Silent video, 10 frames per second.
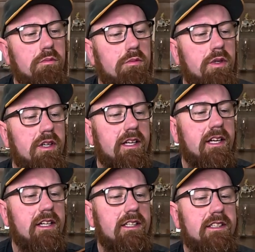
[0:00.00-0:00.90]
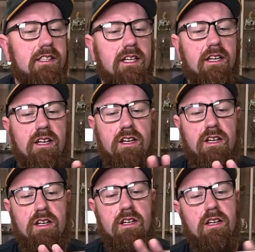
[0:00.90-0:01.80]
but a nice
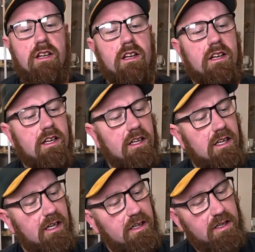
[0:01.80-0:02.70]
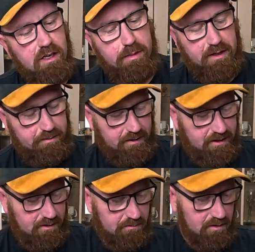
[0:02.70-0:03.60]
and not a bad
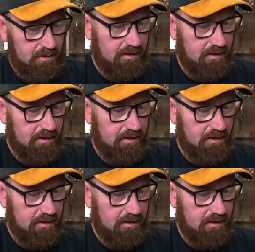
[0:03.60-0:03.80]
piece of wood.